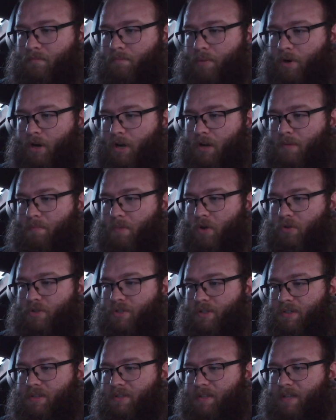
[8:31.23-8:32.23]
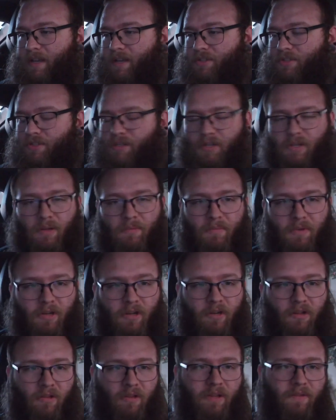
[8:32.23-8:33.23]
Park motion detection. I'm
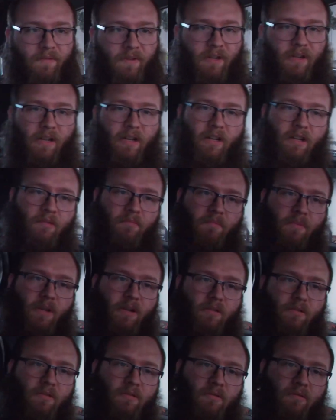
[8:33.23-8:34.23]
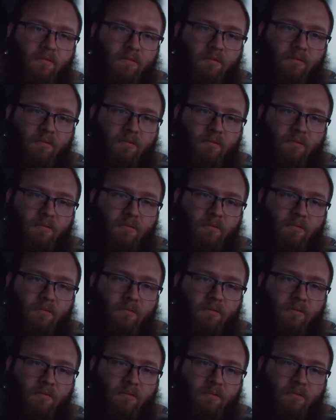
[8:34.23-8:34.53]
gonna leave it on middle.